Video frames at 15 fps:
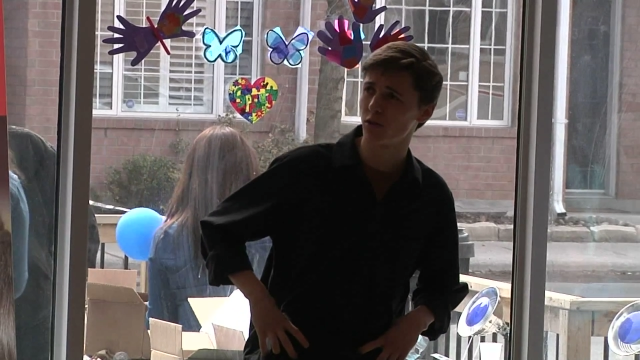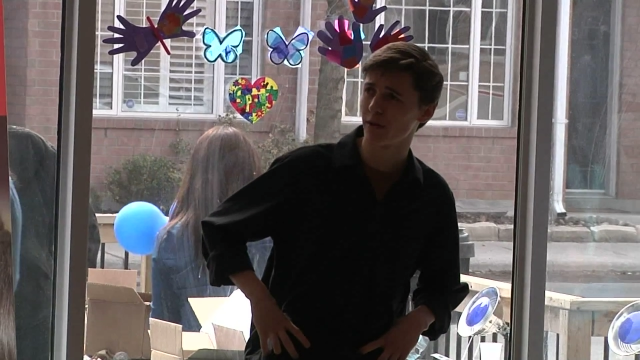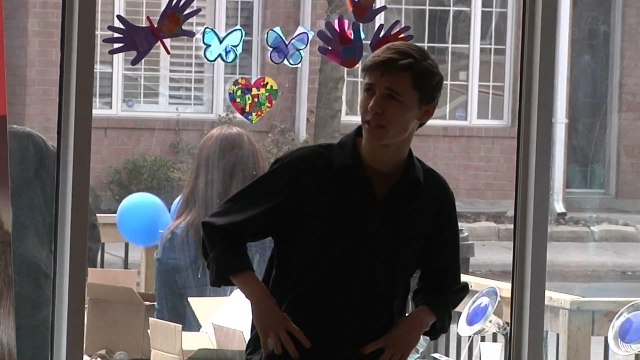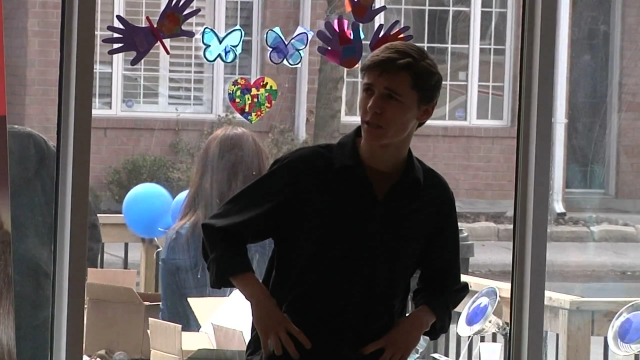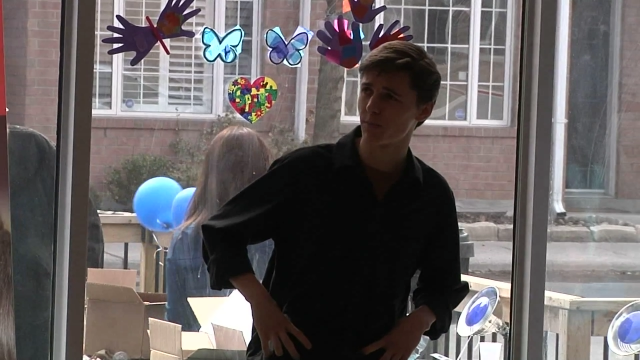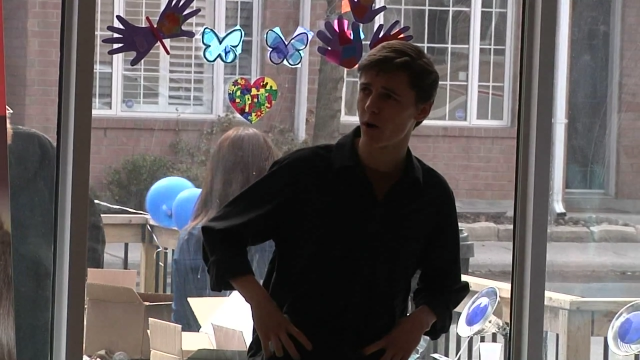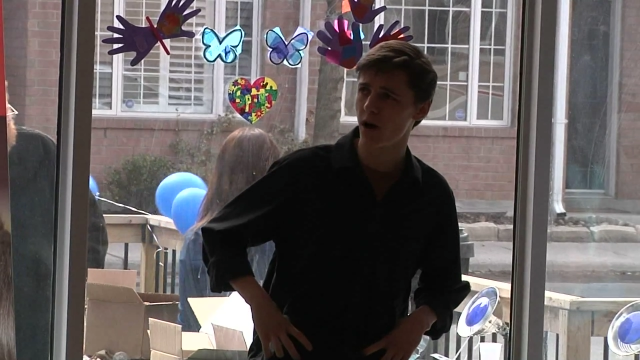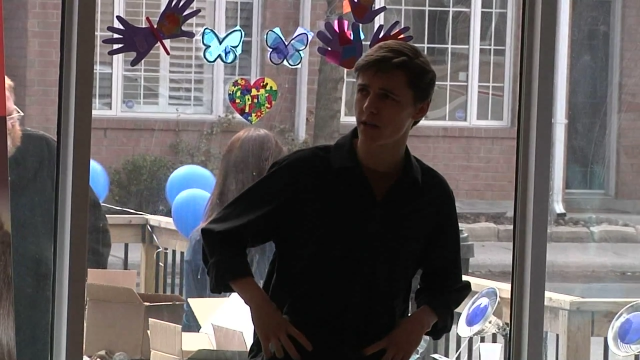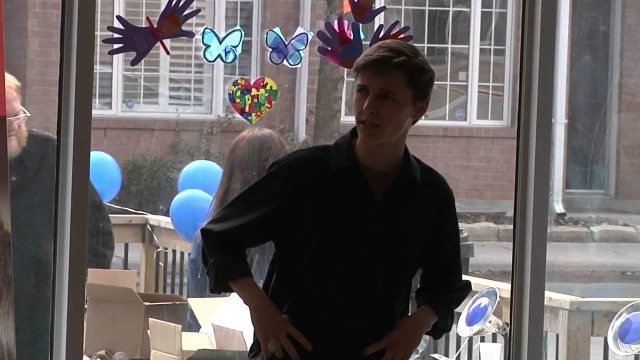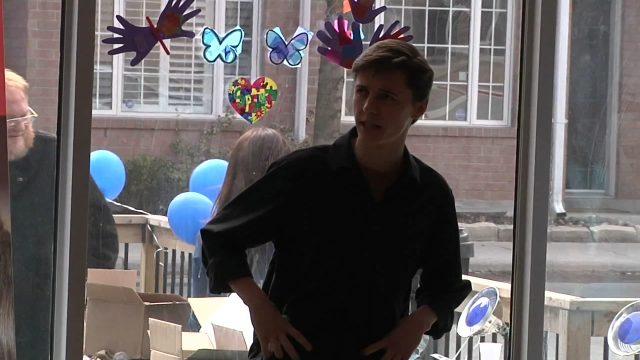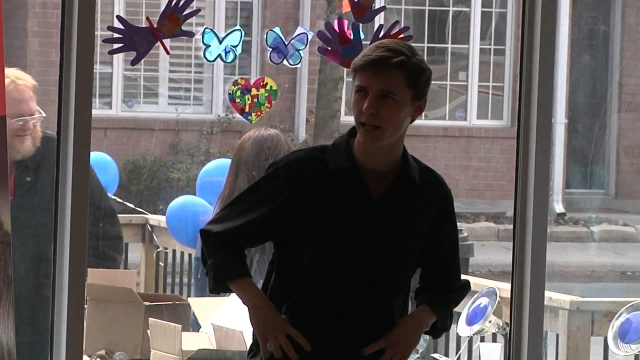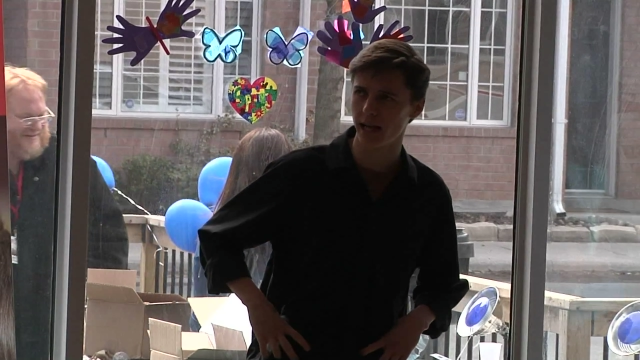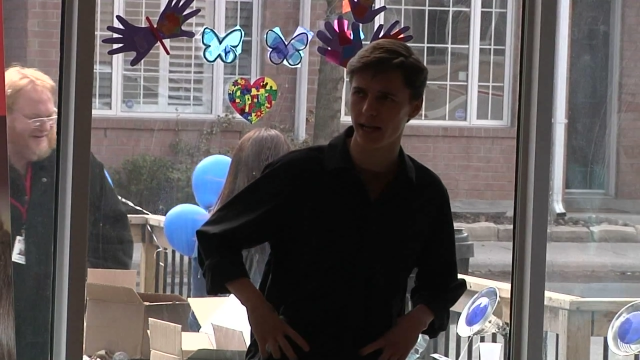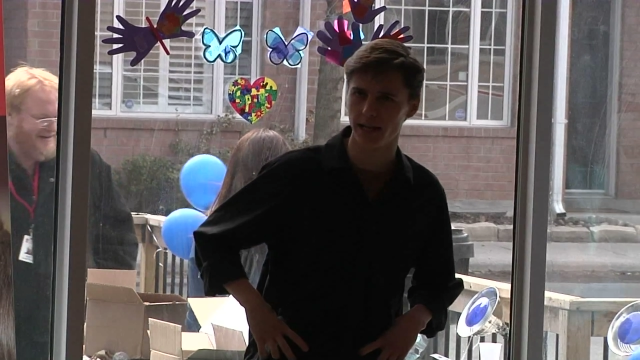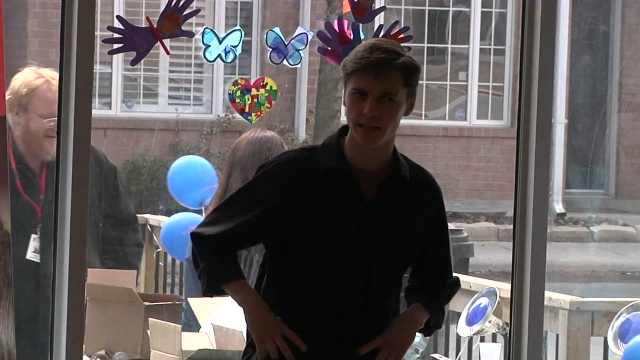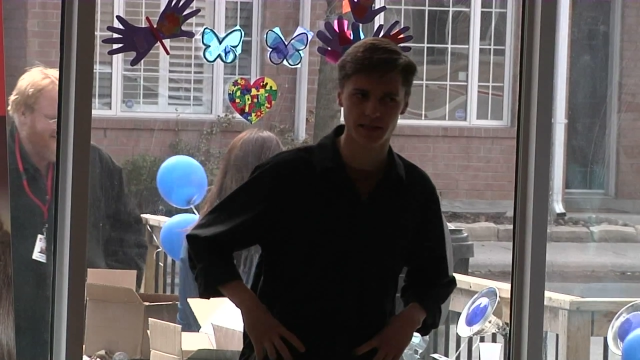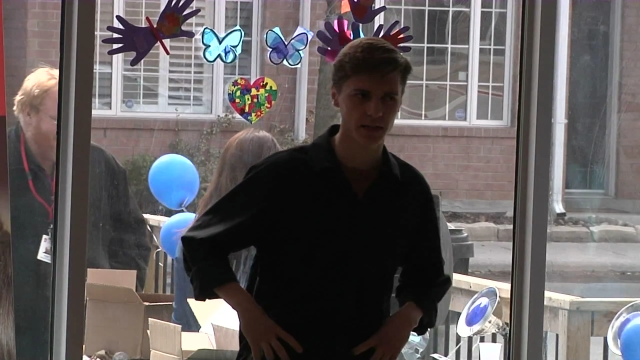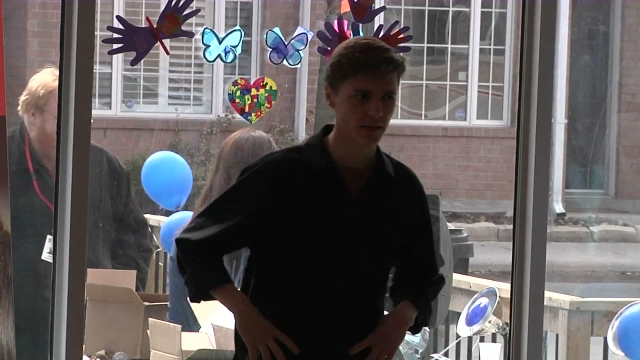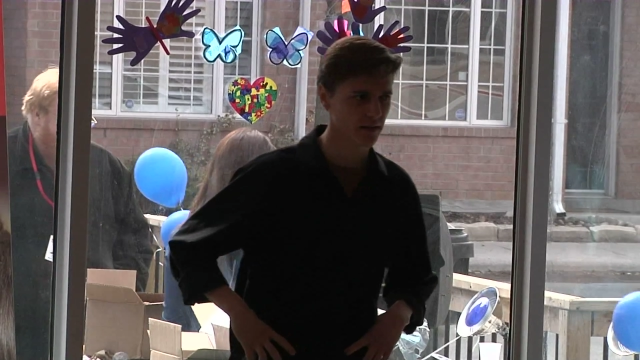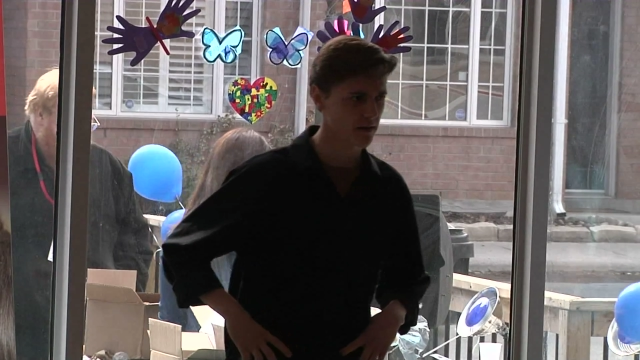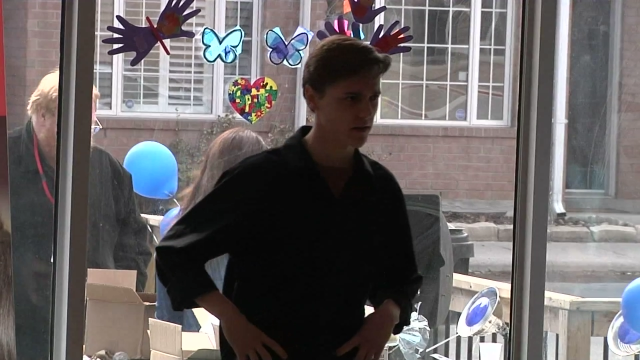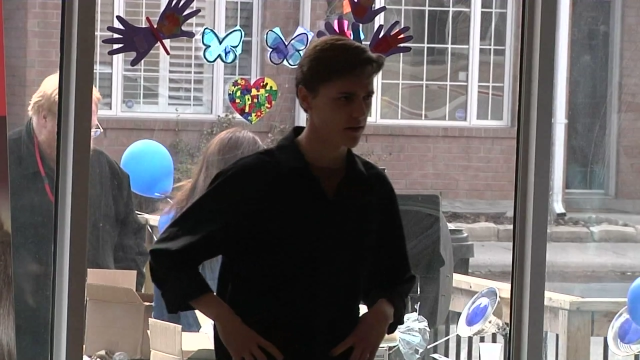in this generation, we
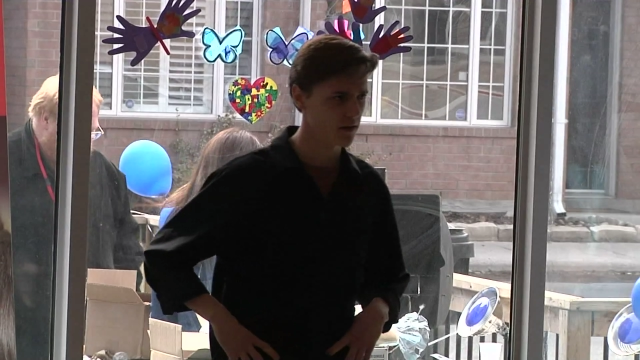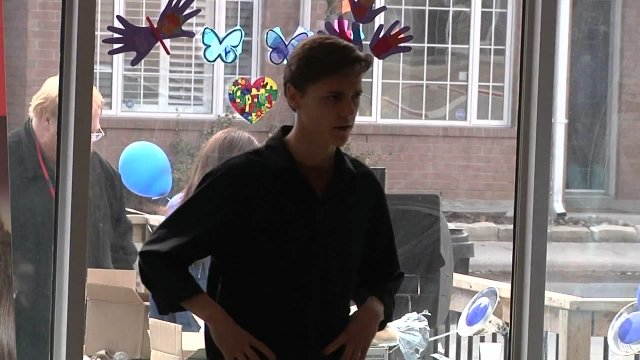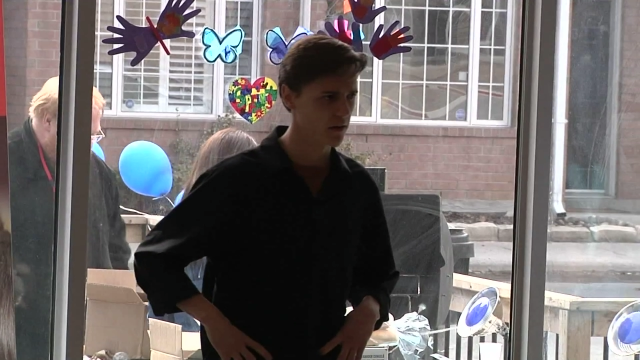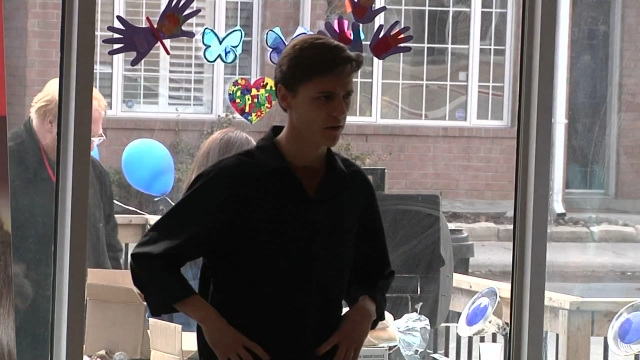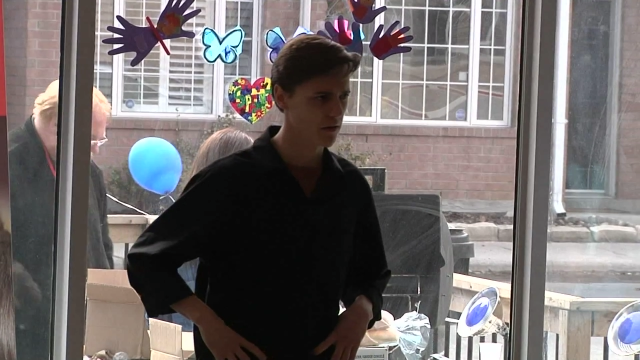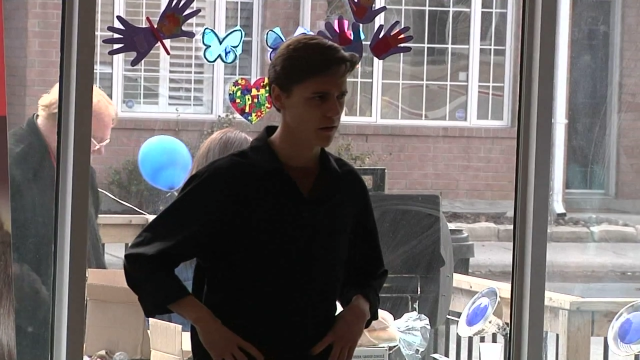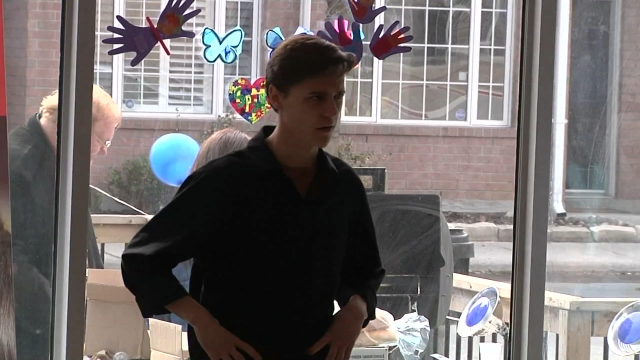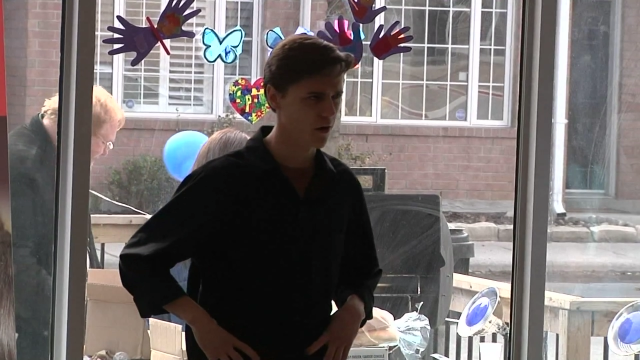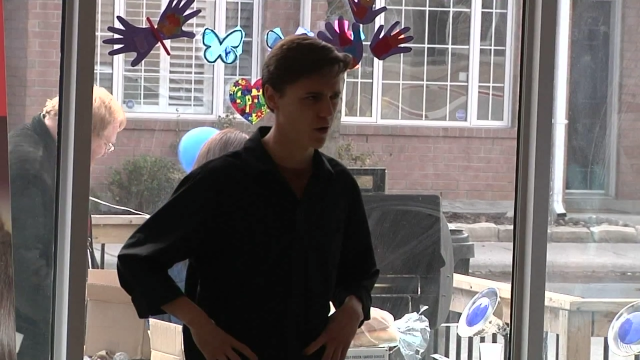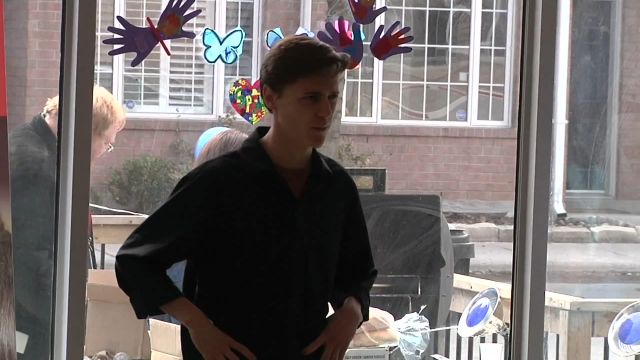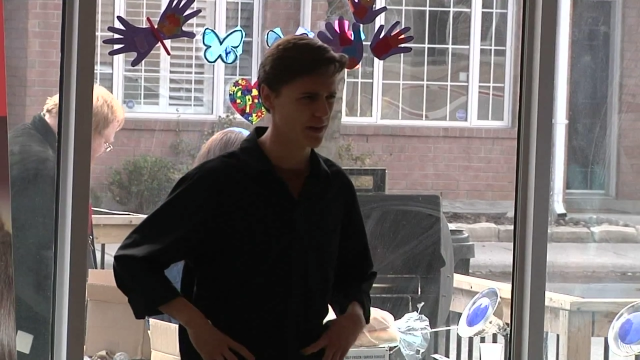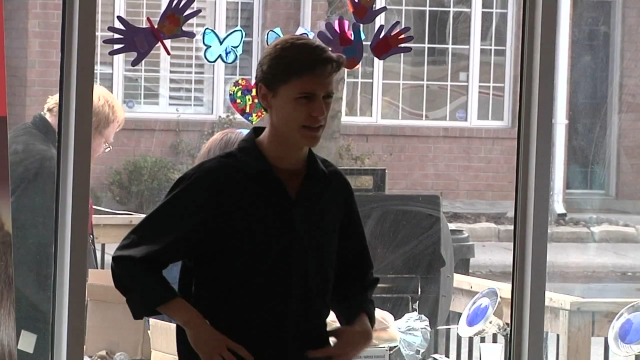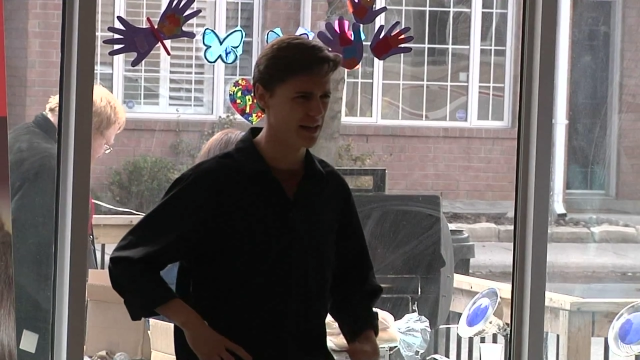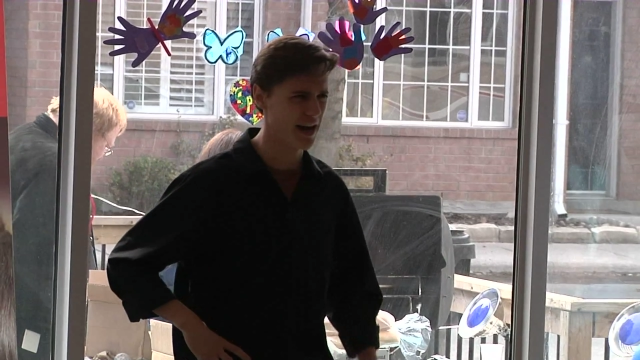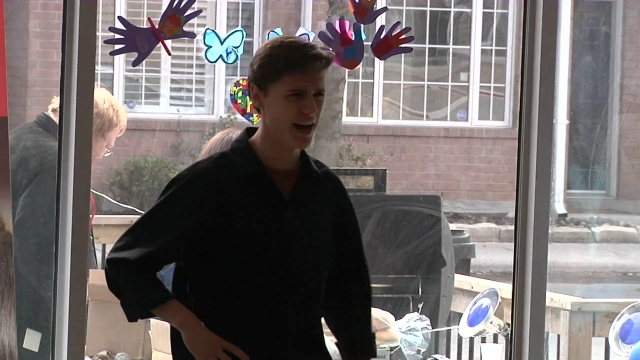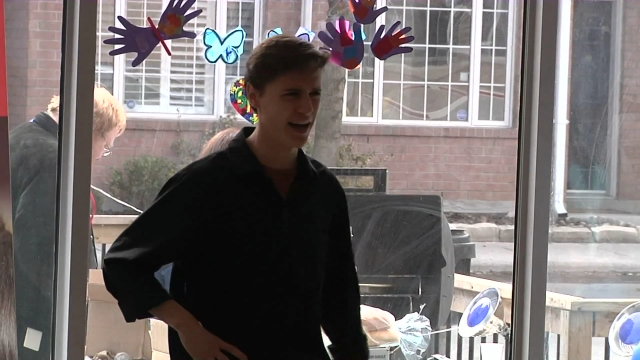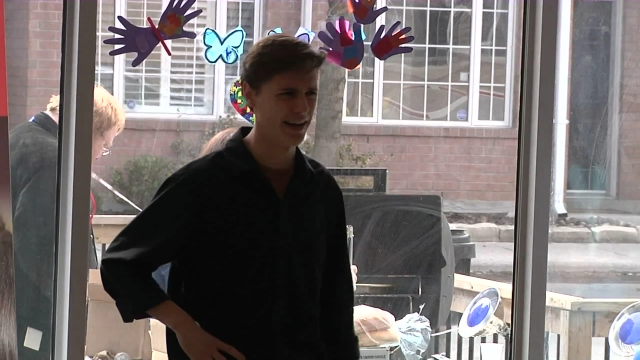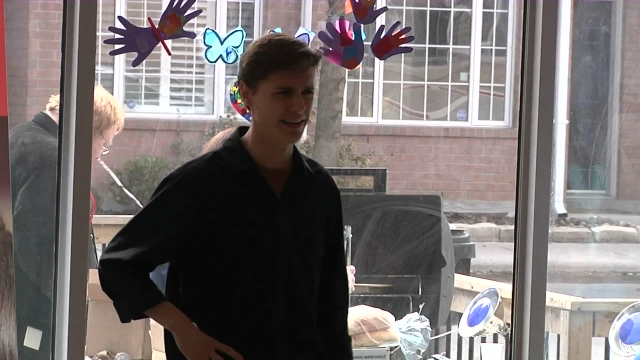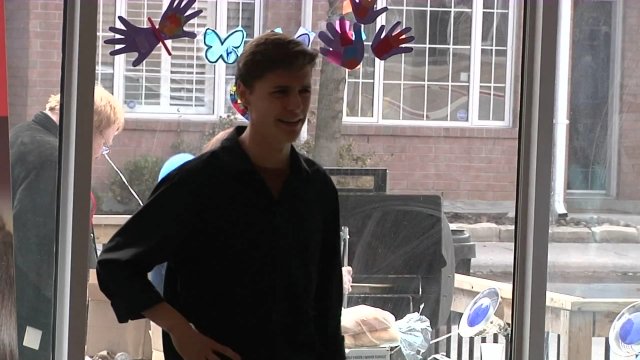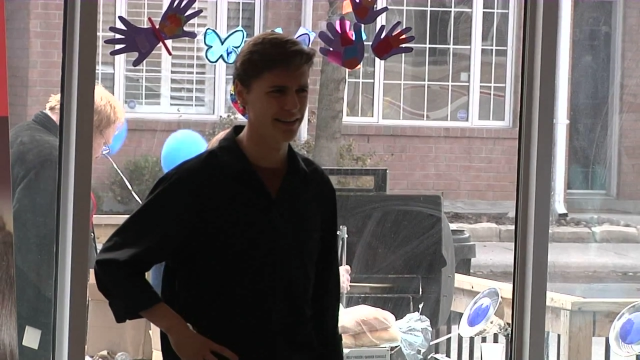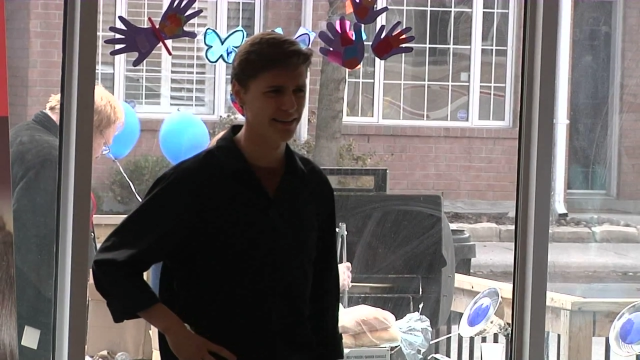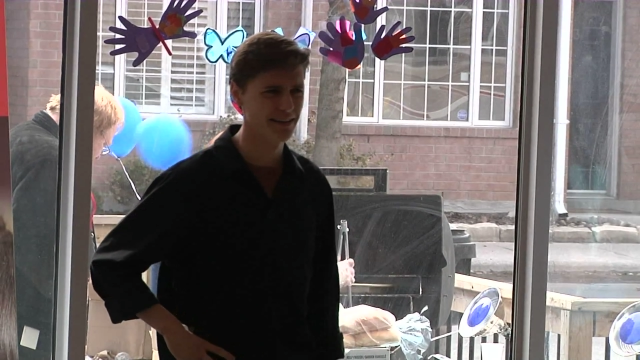take ourselves super
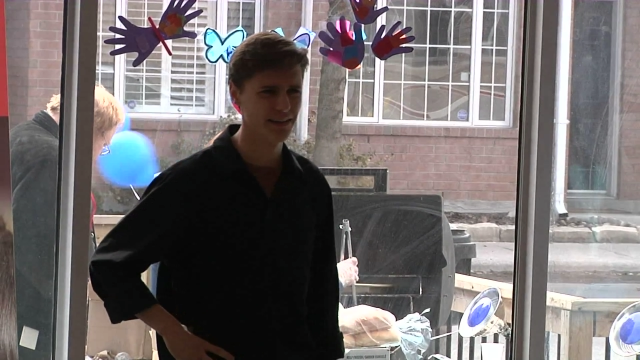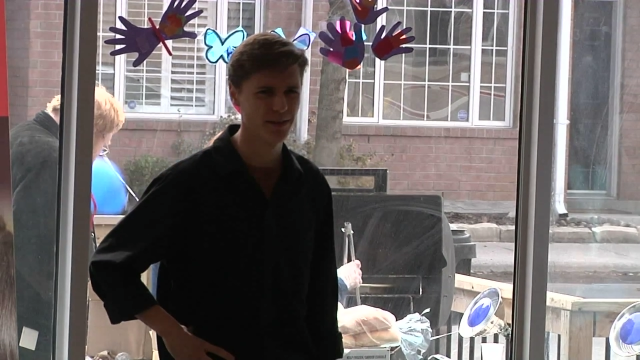seriously.